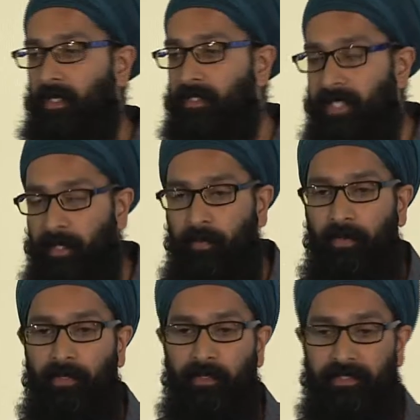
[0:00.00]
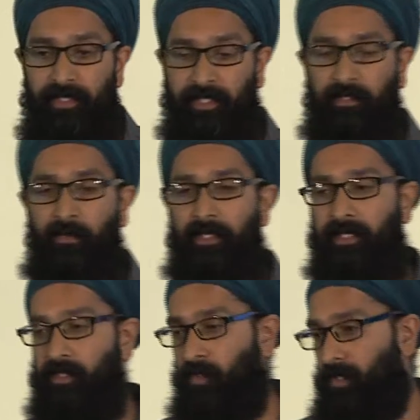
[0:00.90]
data portals like the one
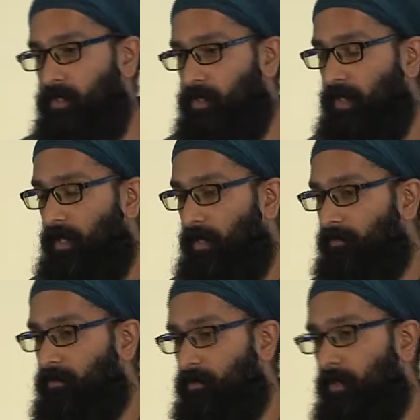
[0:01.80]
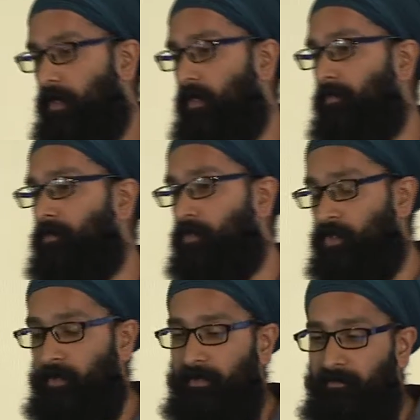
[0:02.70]
that Joy just showed.